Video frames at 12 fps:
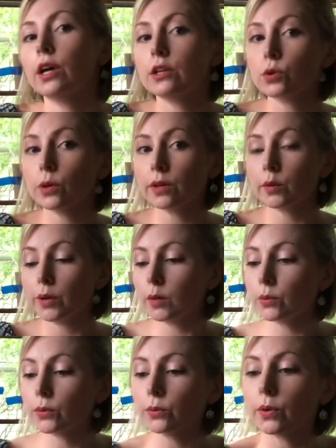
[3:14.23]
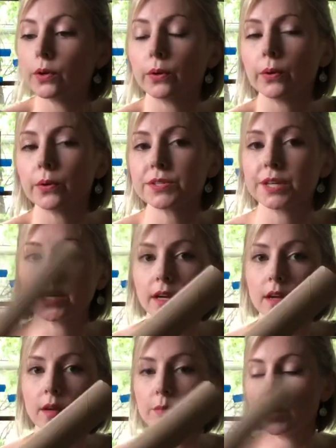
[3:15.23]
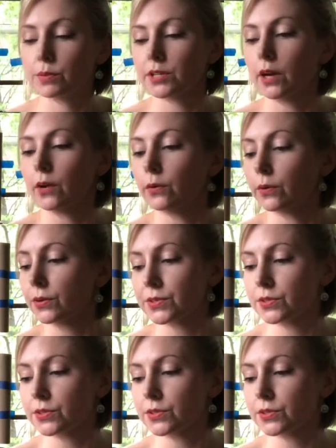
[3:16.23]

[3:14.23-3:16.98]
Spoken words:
toilet paper rolls and paper towel rolls.